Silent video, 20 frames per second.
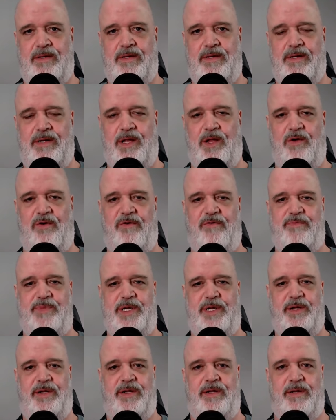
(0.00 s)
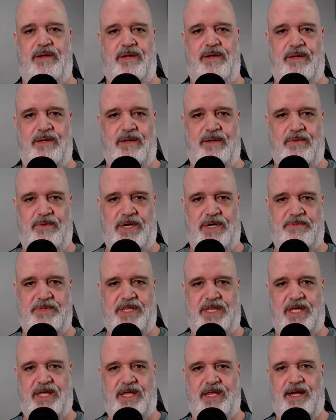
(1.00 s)
Hello, everybody. Welcome
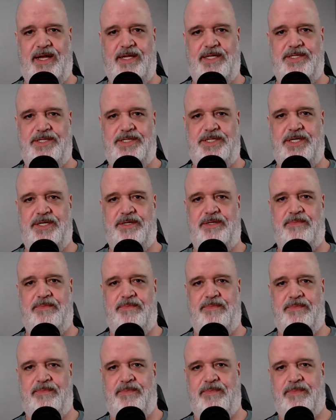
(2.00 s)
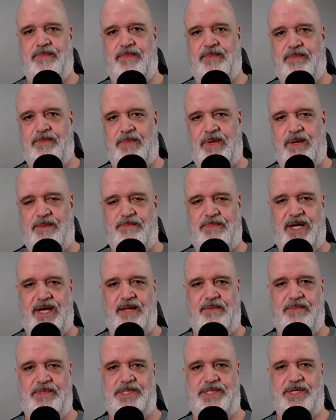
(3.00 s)
to the Canadian Shield. My
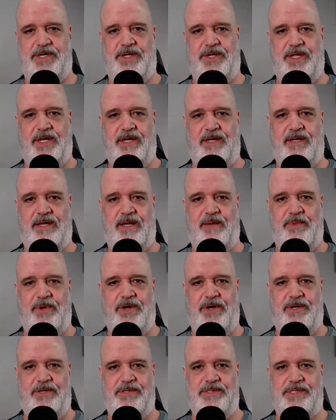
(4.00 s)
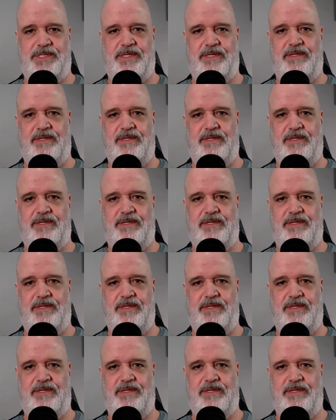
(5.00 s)
name is Sterling. I'm your host.